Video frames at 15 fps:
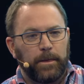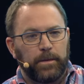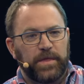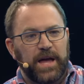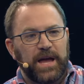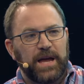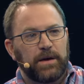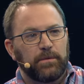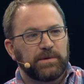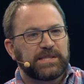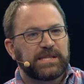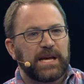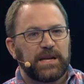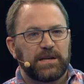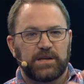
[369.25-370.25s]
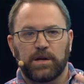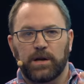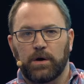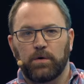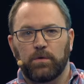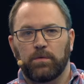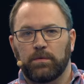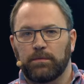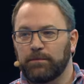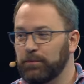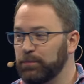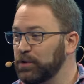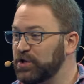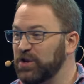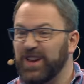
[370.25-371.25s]
they, we said, you know,
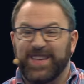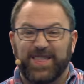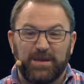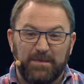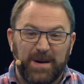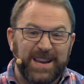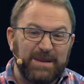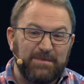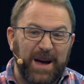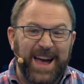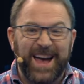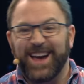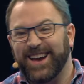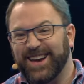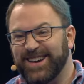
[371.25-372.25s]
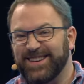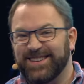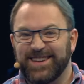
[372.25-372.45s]
would you like the money back?